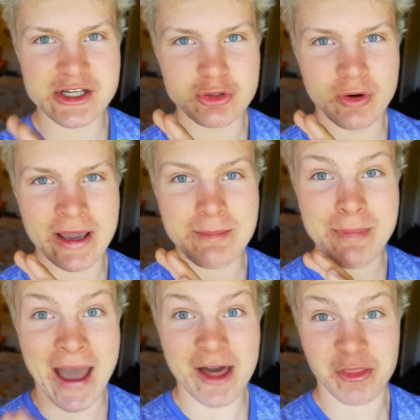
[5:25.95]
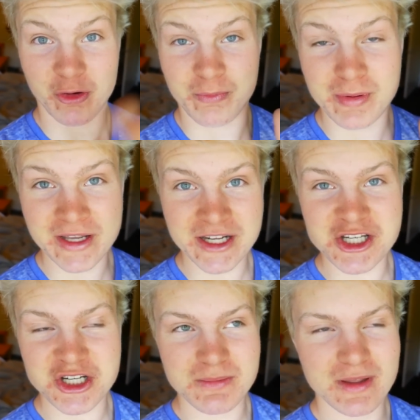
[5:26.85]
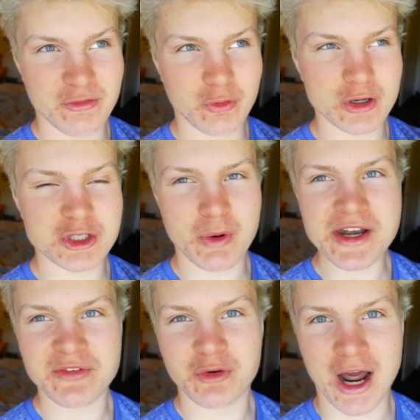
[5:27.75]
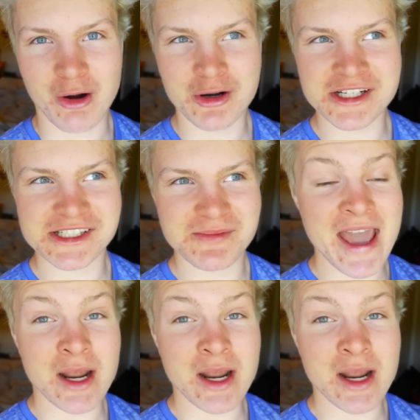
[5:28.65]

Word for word: into a bath of bleach for 24 hours.